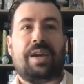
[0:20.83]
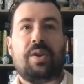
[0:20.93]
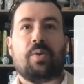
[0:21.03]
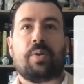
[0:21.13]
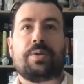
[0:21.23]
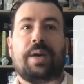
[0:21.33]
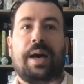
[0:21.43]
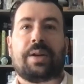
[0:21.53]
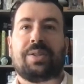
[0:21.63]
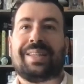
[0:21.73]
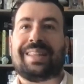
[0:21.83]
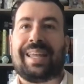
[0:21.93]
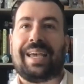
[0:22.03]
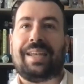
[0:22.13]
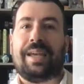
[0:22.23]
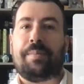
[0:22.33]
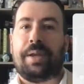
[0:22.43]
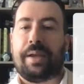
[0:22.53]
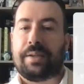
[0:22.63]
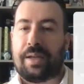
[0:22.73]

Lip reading: in order to actually land M&A